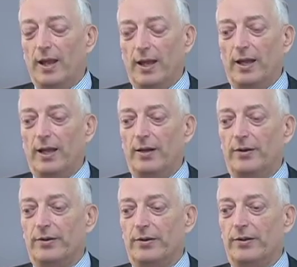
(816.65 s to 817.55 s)

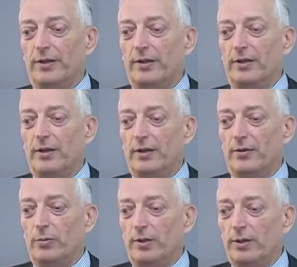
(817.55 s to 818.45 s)
and
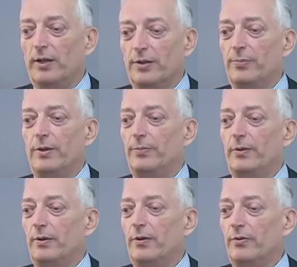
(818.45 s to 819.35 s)
and with luck the
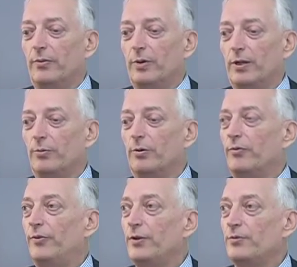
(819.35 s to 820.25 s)
people of the world will
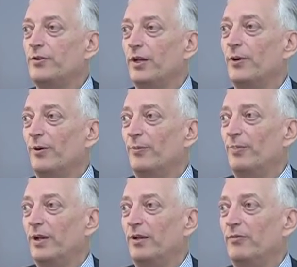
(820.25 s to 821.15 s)
refuse to go on
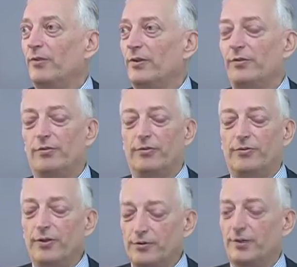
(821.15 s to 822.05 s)
paying for this,
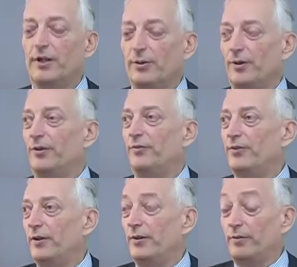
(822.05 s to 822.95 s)
refuse to go on
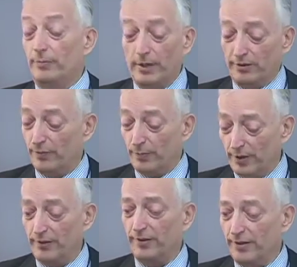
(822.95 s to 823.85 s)
deferring to it, much as
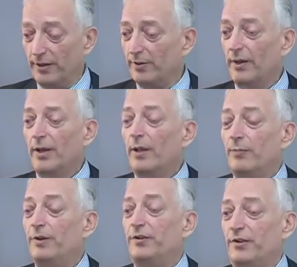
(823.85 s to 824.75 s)
Britain is now
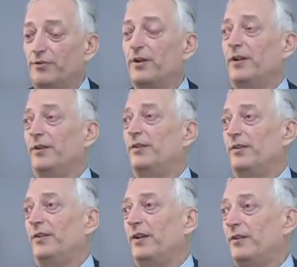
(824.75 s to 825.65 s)
busy trying to
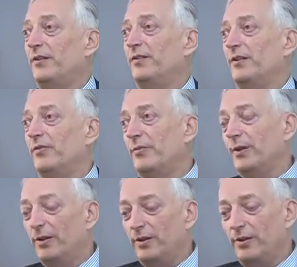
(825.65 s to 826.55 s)
disengage itself from
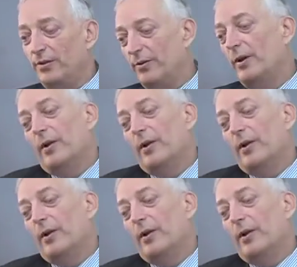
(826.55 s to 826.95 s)
the EU.